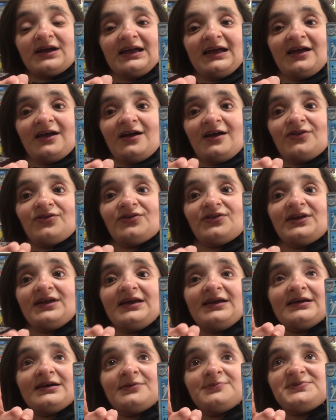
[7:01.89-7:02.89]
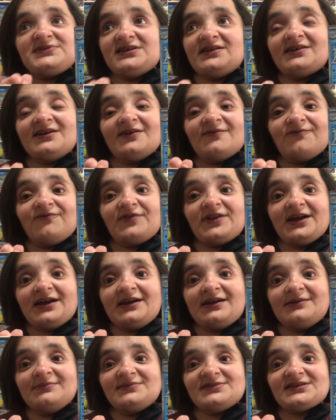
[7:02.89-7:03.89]
in the Obsidian
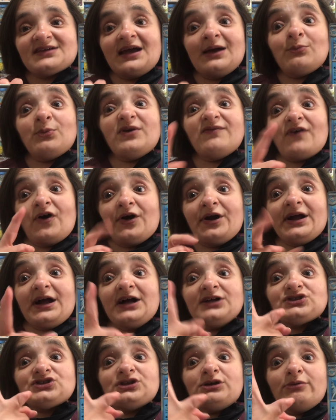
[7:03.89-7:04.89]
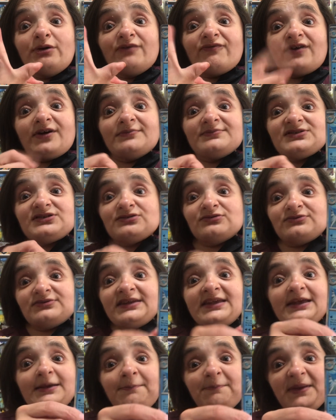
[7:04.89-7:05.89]
Flames, and we've already got 2 of them, so
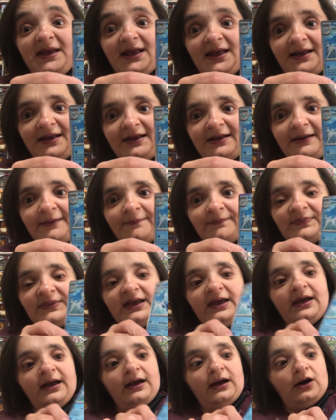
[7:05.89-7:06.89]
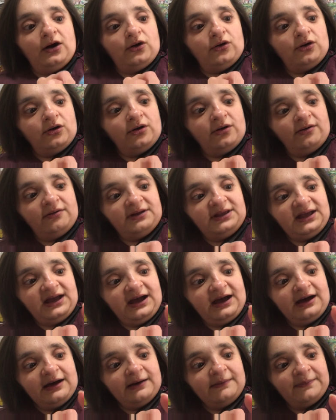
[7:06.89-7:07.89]
yippee! Oh
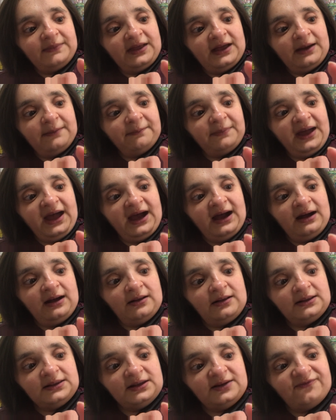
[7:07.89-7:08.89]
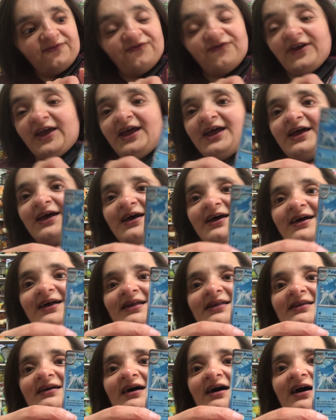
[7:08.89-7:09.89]
yeah,
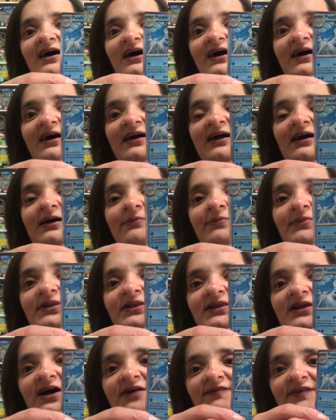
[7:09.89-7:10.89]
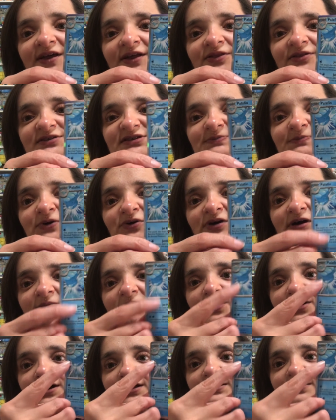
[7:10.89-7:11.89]
Palafin. I am loving this
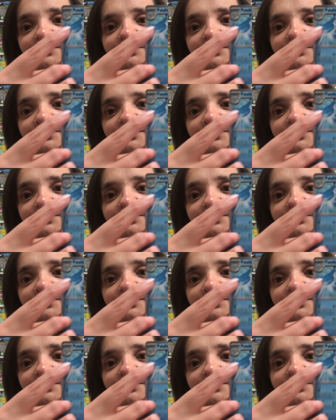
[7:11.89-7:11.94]
Pokemon,